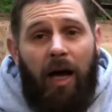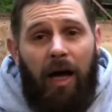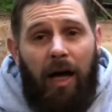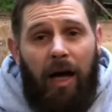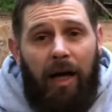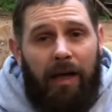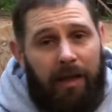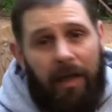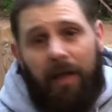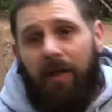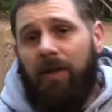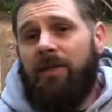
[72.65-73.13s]
I
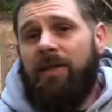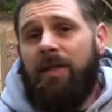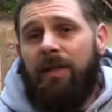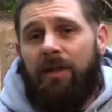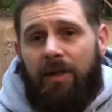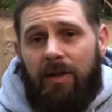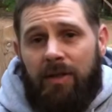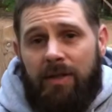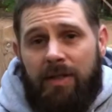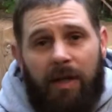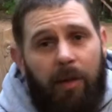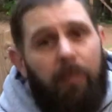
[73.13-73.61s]
guarantee
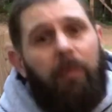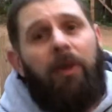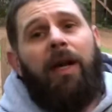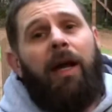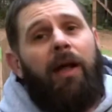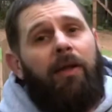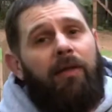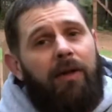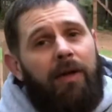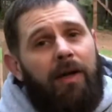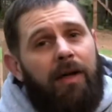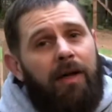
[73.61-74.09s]
there's something
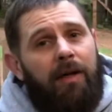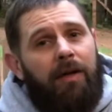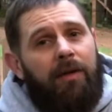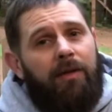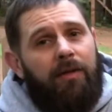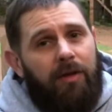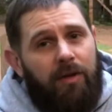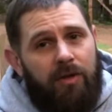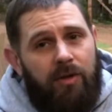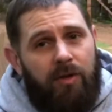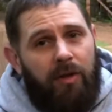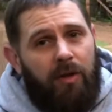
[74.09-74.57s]
out there
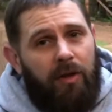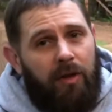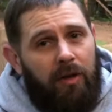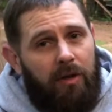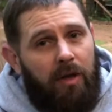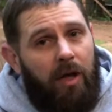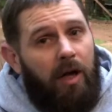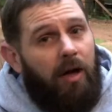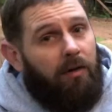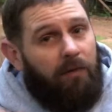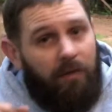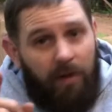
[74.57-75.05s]
that you're going to
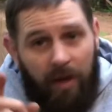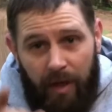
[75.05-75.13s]
love.